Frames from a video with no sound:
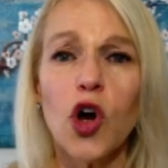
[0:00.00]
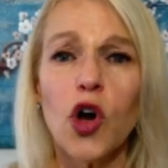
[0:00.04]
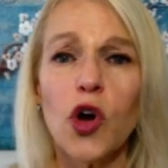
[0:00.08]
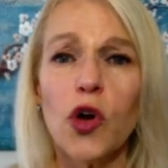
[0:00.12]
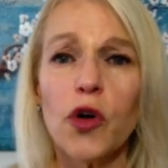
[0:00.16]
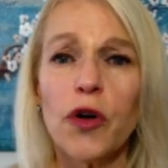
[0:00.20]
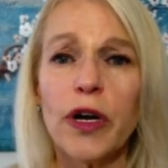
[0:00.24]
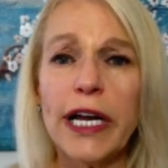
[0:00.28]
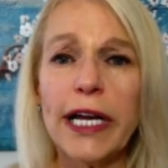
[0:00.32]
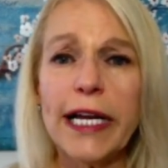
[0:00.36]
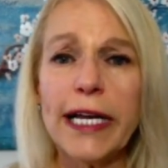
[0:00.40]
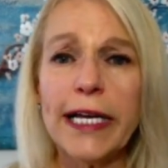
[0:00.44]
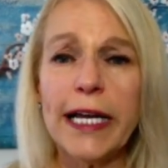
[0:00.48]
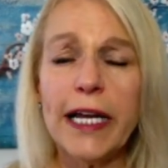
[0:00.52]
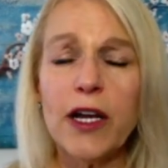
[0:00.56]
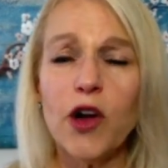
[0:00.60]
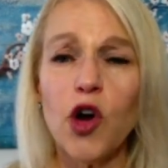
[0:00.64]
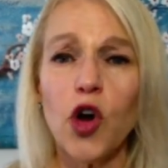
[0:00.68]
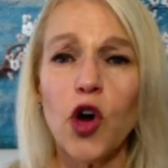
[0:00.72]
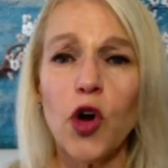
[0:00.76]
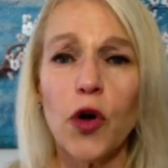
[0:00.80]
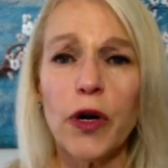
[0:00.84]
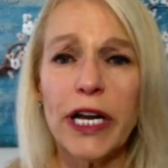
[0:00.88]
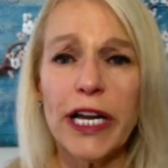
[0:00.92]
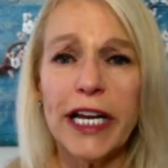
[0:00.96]
her
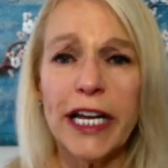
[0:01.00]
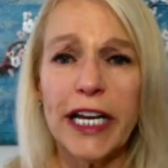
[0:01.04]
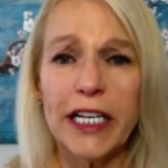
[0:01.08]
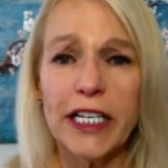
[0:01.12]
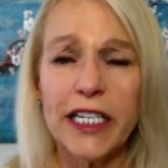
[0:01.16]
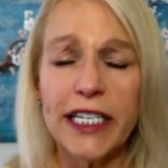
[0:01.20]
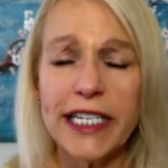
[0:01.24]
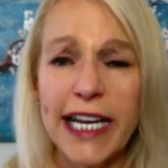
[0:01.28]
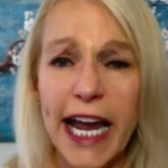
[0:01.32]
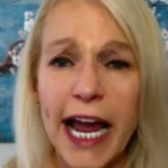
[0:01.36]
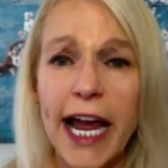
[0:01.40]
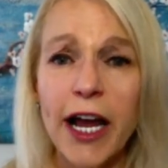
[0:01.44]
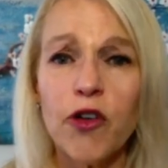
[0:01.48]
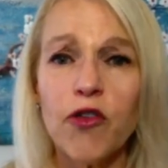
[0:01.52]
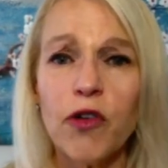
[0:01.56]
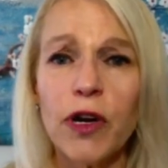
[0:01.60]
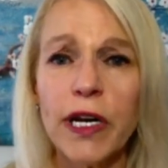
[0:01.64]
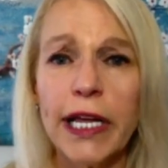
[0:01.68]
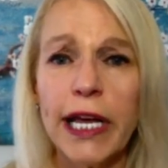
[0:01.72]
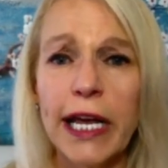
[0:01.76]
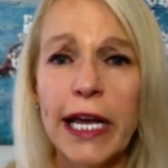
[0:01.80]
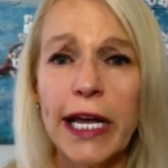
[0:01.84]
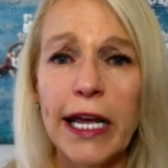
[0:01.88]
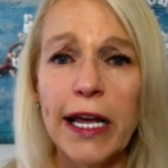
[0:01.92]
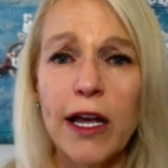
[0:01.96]
her
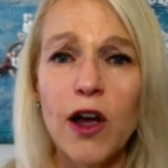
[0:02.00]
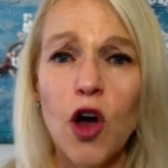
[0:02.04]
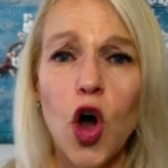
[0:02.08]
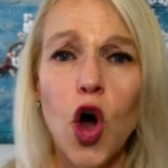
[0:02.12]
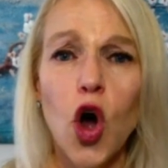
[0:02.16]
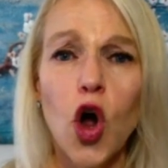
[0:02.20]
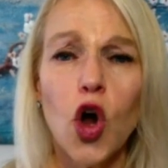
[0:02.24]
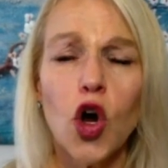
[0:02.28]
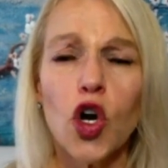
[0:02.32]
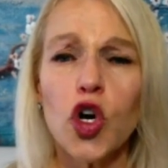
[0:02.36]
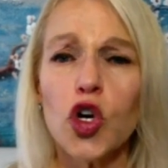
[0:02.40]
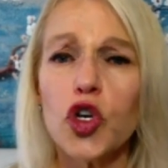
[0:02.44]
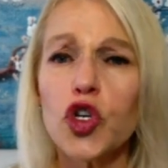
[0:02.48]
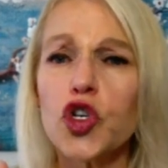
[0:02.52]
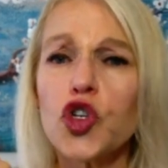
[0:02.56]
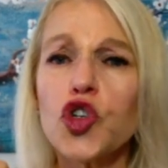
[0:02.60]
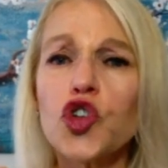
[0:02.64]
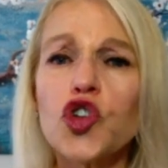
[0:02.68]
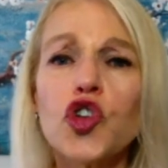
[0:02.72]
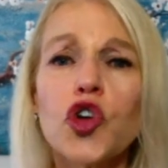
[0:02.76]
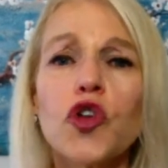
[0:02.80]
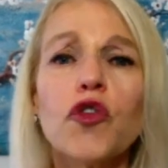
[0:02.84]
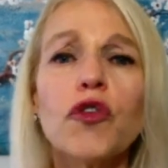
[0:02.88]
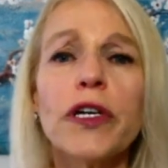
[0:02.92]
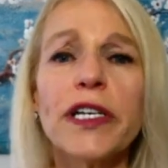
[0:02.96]
integrity, her
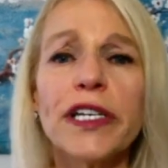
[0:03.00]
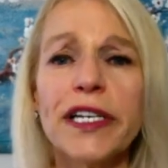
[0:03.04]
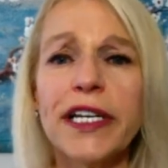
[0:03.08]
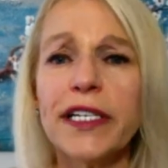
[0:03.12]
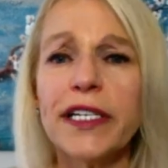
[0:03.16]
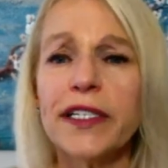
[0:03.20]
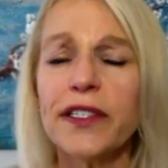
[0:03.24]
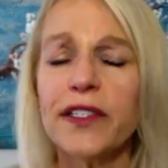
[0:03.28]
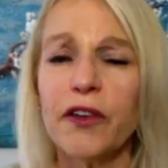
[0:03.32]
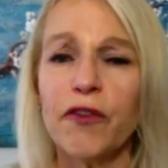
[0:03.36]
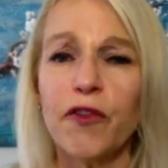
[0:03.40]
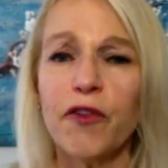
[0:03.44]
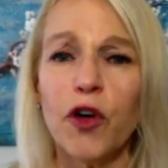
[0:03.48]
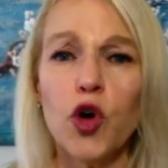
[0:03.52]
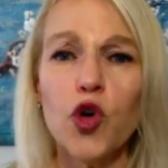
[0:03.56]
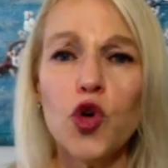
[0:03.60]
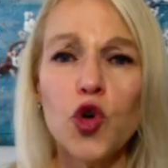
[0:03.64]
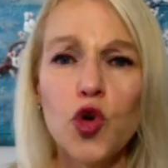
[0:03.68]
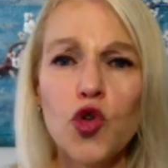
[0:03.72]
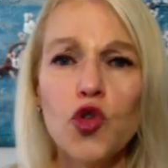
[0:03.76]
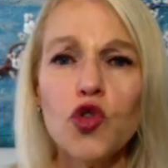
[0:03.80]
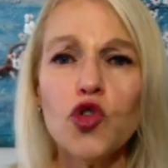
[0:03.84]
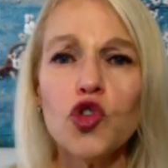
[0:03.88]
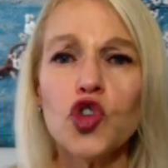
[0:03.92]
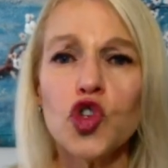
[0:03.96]
sureness of
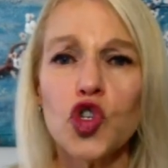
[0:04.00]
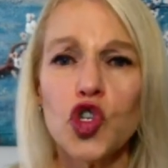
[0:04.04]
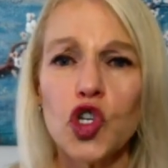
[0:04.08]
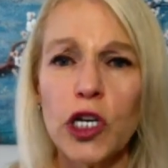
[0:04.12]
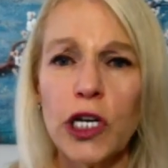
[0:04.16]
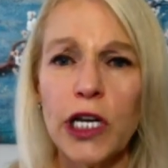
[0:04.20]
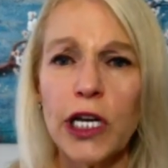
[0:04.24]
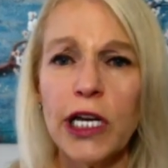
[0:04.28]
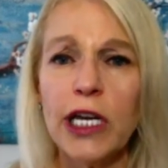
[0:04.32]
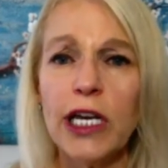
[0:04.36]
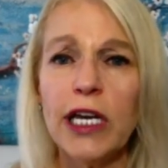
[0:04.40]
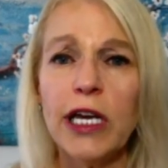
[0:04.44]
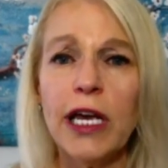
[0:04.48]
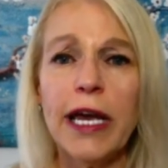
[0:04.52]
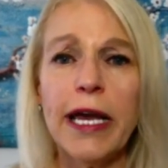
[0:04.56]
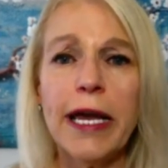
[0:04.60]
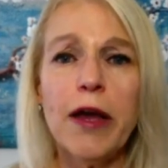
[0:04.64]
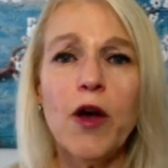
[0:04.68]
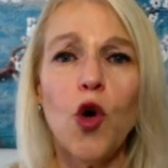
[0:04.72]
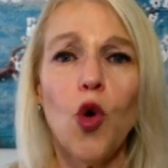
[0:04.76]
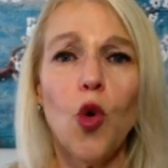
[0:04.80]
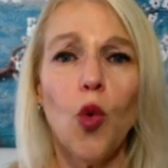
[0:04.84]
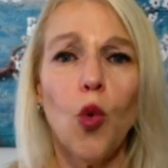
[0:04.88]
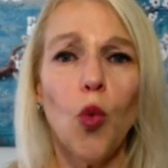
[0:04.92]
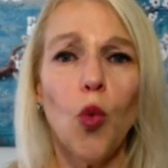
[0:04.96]
who she
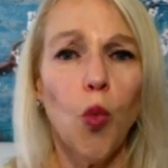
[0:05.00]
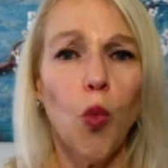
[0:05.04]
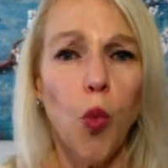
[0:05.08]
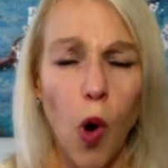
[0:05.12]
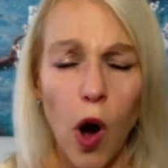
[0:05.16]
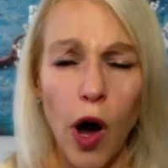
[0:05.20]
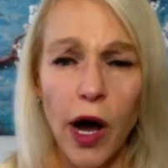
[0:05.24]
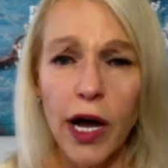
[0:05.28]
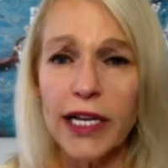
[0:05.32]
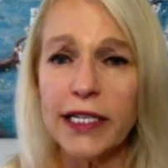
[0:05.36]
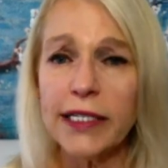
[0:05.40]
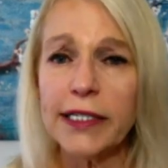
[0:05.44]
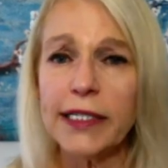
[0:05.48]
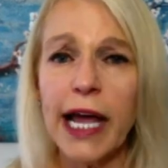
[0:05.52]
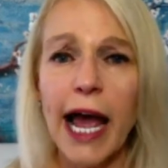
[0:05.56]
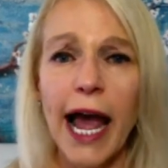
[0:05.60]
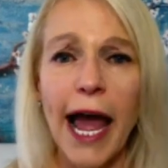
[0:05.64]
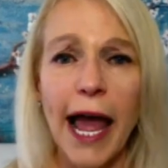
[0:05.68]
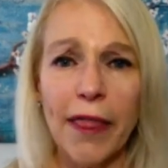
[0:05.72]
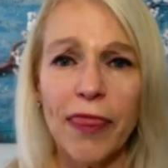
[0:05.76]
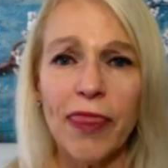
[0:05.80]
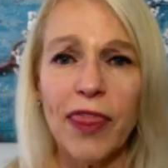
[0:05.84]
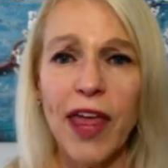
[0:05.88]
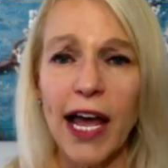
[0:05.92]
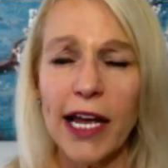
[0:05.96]
was
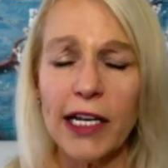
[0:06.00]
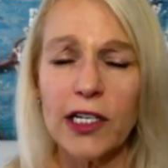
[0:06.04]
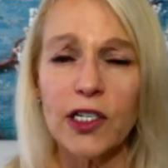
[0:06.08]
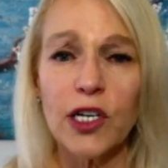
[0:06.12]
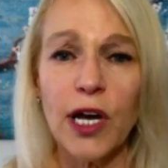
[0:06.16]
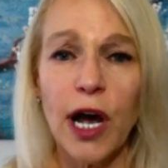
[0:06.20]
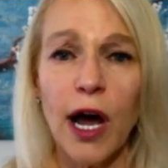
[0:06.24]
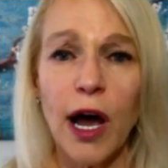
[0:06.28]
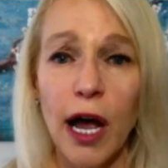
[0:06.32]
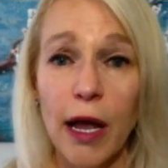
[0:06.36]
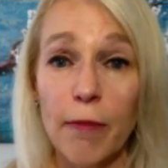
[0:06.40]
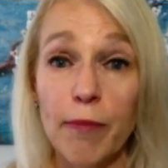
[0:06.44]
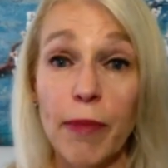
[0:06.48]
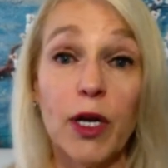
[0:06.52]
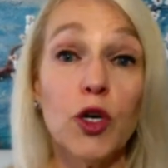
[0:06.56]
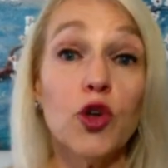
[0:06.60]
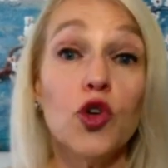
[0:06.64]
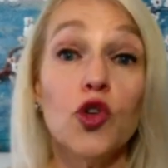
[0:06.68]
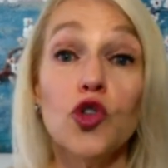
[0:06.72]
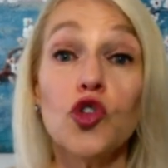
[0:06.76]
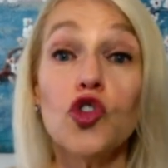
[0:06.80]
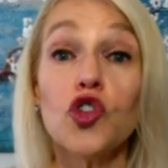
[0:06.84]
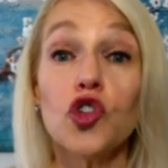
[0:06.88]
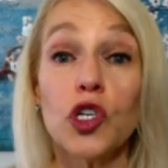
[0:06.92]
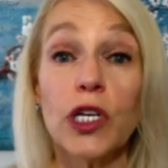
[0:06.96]
at that time
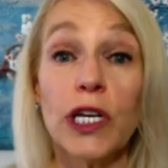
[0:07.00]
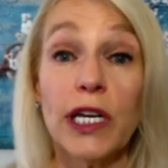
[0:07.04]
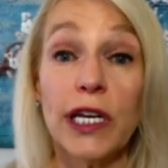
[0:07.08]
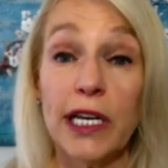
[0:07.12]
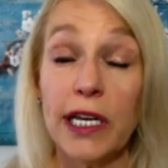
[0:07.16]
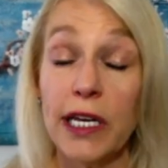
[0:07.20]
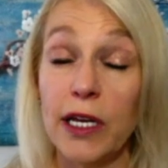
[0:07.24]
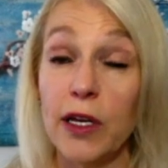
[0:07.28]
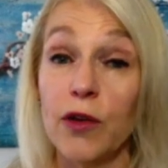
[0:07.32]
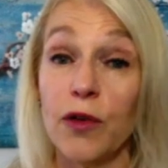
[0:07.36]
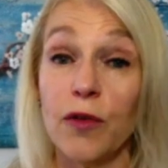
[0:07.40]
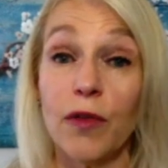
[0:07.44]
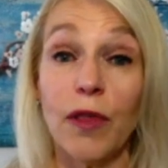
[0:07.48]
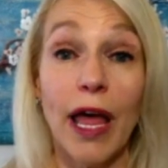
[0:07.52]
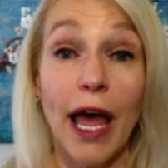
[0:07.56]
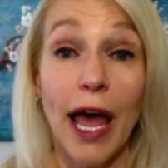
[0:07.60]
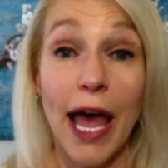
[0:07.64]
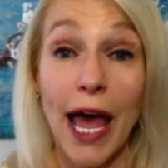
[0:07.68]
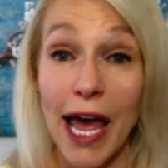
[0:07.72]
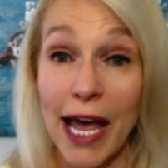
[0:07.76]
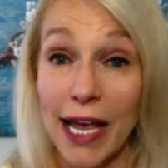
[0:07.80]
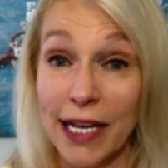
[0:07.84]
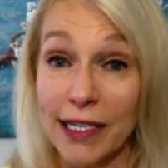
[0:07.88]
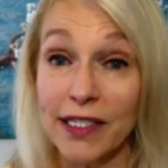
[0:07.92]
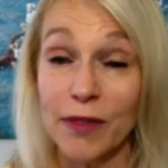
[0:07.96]
and who she
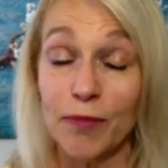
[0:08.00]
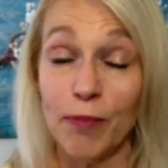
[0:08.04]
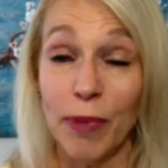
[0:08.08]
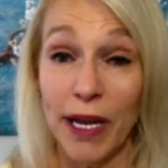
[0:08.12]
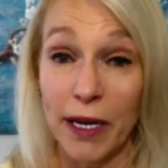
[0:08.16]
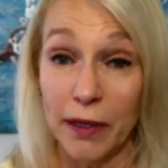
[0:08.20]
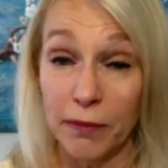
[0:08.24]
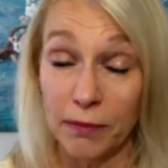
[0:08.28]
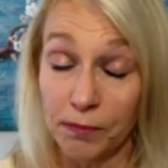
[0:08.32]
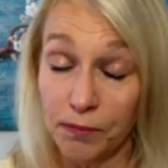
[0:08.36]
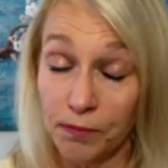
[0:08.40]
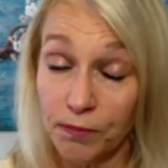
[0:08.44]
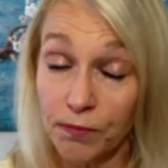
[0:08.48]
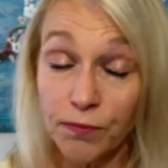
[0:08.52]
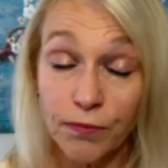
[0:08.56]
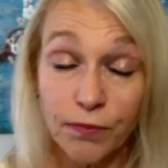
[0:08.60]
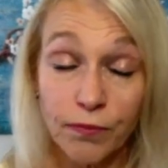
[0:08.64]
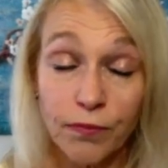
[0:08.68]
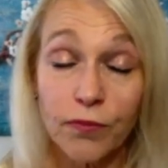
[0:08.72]
has been.